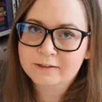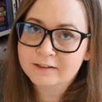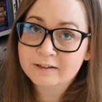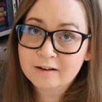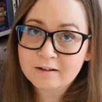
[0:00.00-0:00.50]

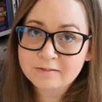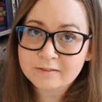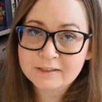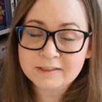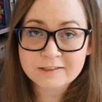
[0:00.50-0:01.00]
Glan
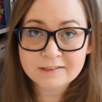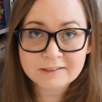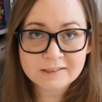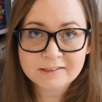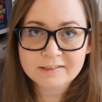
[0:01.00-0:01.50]
is,
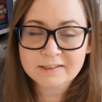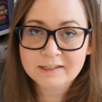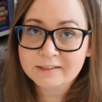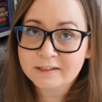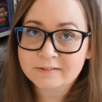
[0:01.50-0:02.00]
as I
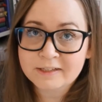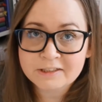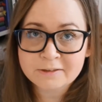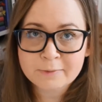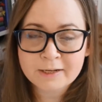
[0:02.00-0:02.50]
said, a
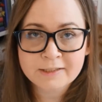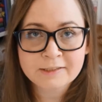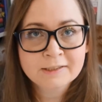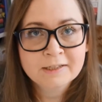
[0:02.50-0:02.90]
nature man,